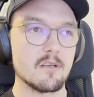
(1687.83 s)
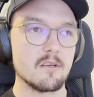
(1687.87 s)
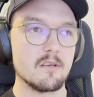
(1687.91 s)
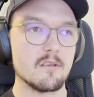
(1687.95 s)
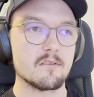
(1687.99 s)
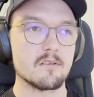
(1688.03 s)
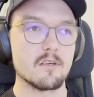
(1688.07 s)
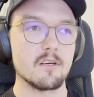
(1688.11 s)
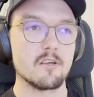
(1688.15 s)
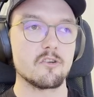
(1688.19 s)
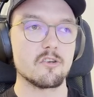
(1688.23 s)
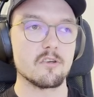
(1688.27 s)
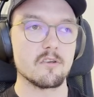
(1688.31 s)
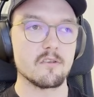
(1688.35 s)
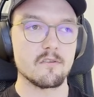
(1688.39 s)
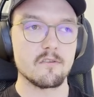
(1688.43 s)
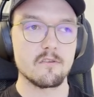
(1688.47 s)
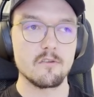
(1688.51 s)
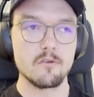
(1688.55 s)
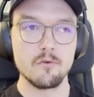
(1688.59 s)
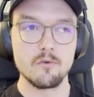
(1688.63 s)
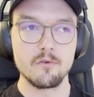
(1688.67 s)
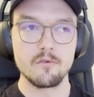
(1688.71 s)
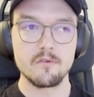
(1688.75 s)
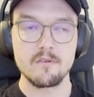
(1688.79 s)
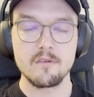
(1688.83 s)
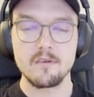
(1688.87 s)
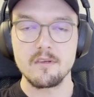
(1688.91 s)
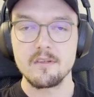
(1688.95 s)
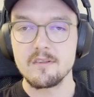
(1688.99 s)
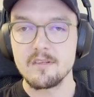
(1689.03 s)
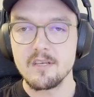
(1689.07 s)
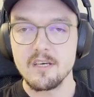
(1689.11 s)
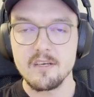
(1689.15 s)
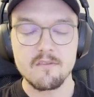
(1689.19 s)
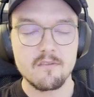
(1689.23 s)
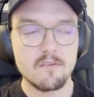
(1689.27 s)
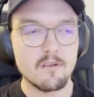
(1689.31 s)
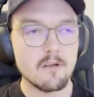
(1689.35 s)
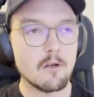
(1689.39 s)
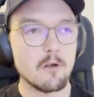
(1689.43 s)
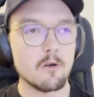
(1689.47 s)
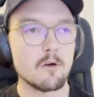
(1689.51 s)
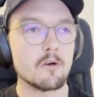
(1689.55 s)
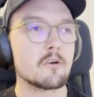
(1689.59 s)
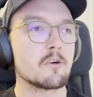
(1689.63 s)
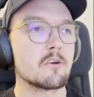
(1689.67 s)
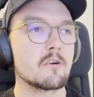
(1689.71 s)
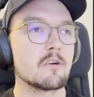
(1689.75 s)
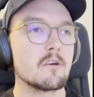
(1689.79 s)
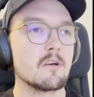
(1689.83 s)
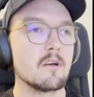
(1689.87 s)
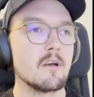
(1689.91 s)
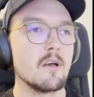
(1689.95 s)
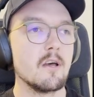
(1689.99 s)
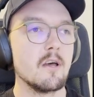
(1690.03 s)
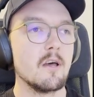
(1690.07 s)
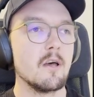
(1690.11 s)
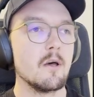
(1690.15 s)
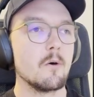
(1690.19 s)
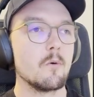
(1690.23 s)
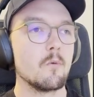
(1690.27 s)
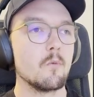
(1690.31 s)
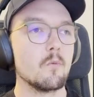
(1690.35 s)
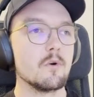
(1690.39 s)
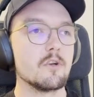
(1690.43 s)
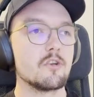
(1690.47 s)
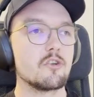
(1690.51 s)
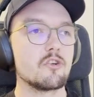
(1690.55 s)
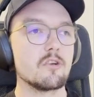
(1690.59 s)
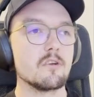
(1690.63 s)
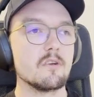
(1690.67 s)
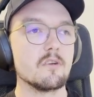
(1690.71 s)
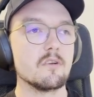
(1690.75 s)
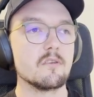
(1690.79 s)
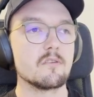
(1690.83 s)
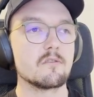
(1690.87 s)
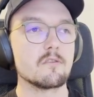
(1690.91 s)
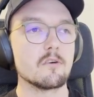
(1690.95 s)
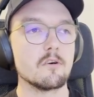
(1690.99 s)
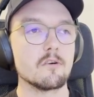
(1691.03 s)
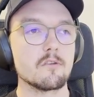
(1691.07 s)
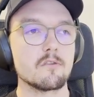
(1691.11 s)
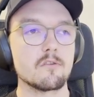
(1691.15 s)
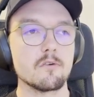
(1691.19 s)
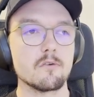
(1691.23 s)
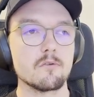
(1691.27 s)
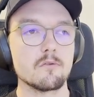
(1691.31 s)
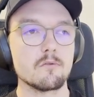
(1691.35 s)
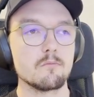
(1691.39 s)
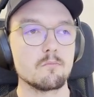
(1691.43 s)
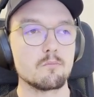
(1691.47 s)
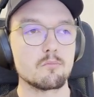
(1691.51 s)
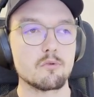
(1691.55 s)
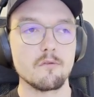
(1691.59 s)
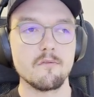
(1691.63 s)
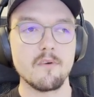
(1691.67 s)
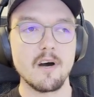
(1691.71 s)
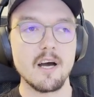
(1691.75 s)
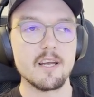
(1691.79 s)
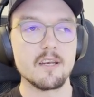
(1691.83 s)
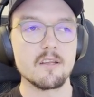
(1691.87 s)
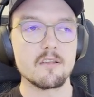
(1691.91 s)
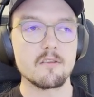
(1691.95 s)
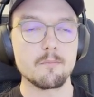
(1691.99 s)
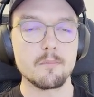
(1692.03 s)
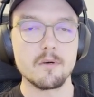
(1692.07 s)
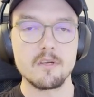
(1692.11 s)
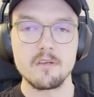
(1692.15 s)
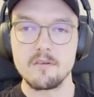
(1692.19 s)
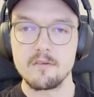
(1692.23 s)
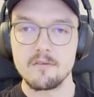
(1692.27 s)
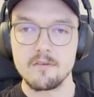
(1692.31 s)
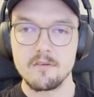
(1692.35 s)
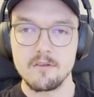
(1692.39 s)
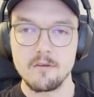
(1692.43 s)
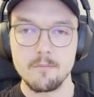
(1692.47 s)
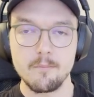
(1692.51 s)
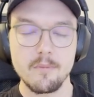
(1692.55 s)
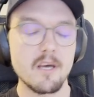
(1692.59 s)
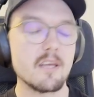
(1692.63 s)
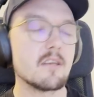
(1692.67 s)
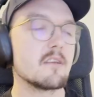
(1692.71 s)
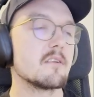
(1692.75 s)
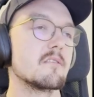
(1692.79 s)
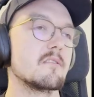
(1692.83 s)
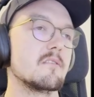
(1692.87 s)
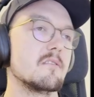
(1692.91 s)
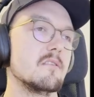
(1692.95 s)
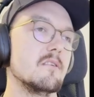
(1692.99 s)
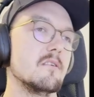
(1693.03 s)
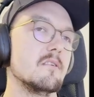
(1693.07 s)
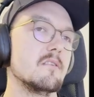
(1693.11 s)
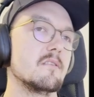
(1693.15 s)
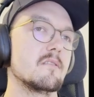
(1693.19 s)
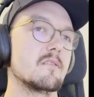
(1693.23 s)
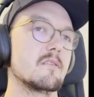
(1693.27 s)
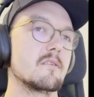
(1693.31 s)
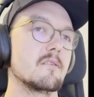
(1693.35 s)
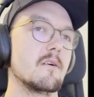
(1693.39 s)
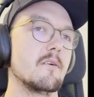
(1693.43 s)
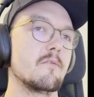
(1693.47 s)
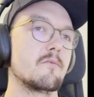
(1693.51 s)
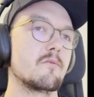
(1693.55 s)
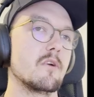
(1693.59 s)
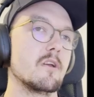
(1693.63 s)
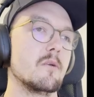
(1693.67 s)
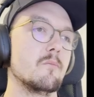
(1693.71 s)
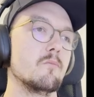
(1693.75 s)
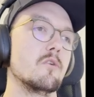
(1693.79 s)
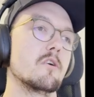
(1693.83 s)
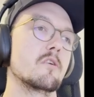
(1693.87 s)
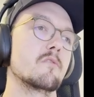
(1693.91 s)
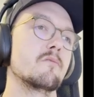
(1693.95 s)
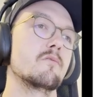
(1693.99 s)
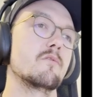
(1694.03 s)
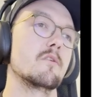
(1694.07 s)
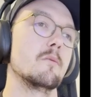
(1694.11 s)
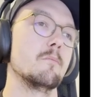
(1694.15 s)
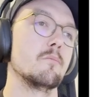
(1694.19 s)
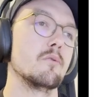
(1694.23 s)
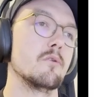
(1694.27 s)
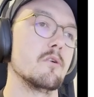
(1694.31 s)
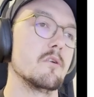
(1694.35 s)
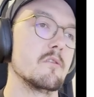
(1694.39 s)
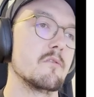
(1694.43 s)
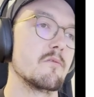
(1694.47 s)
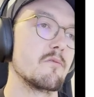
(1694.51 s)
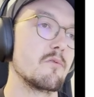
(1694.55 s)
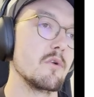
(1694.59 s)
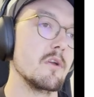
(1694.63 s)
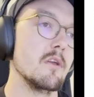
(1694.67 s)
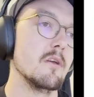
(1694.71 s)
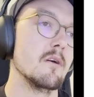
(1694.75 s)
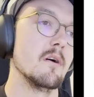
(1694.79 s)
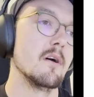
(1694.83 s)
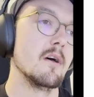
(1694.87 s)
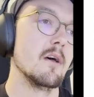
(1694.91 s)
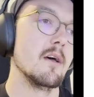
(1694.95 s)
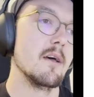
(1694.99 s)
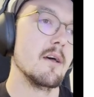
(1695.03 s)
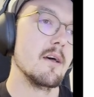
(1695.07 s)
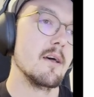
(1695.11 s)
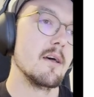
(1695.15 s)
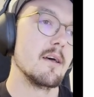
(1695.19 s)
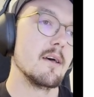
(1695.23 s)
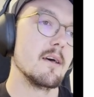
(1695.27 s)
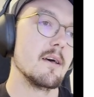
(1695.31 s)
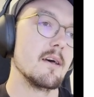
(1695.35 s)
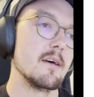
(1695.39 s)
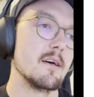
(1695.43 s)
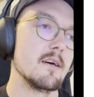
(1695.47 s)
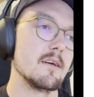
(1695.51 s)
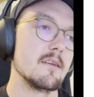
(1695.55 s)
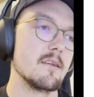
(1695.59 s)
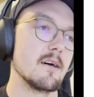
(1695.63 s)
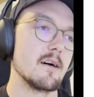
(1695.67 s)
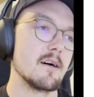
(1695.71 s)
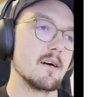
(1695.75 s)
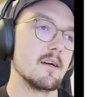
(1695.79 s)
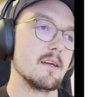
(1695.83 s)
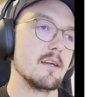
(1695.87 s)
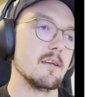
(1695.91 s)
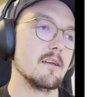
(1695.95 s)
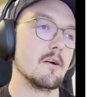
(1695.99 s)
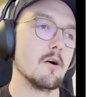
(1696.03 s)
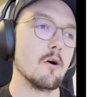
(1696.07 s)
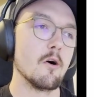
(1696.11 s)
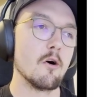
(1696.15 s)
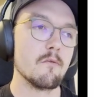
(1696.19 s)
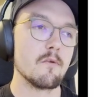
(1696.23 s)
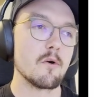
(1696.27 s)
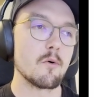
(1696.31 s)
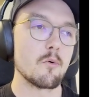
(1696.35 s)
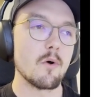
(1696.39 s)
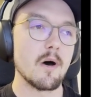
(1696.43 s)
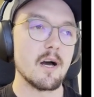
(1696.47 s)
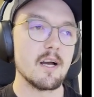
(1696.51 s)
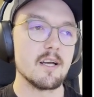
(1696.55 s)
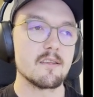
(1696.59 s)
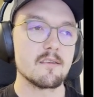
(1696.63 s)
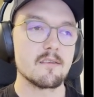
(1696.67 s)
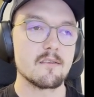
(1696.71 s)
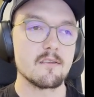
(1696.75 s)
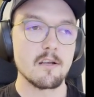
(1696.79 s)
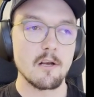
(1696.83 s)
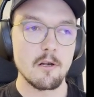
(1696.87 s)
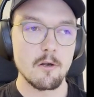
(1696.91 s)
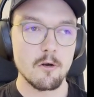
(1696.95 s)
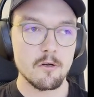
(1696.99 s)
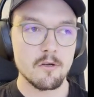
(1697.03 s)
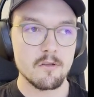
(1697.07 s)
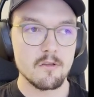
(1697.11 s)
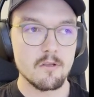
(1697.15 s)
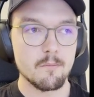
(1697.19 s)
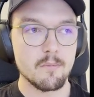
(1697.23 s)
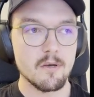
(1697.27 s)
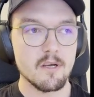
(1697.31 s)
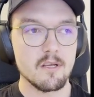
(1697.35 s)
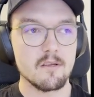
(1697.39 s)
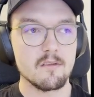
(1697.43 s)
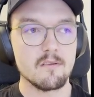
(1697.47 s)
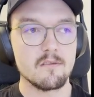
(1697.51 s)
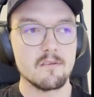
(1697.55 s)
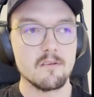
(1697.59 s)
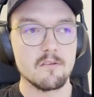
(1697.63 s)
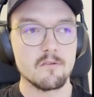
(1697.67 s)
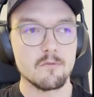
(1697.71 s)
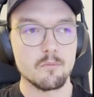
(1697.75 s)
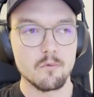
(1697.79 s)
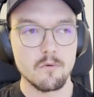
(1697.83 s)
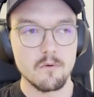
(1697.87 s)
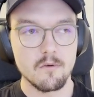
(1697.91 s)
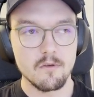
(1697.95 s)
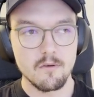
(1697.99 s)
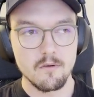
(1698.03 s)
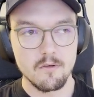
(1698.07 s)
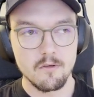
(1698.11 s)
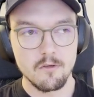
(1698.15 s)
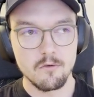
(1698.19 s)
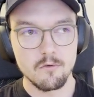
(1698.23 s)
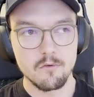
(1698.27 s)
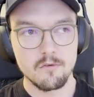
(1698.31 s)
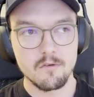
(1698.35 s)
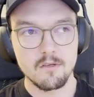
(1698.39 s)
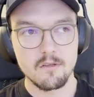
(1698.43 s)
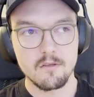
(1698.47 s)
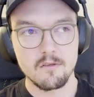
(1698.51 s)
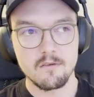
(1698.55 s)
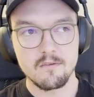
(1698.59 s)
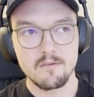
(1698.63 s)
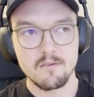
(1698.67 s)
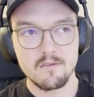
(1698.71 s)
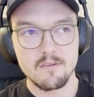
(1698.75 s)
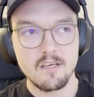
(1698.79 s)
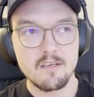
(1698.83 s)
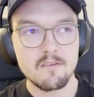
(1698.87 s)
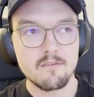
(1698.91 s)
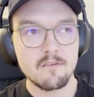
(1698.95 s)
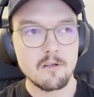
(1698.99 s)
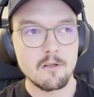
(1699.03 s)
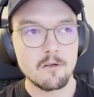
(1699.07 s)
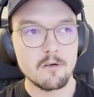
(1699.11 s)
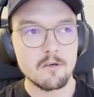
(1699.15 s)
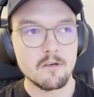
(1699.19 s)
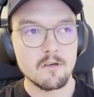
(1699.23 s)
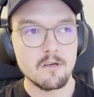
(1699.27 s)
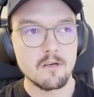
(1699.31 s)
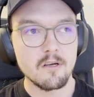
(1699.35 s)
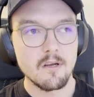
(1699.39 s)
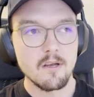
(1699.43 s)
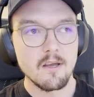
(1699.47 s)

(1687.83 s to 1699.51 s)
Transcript: is I just used test clock, which is also provided by this dependencies framework from point 3, and I override the clock dependencies using this test clock,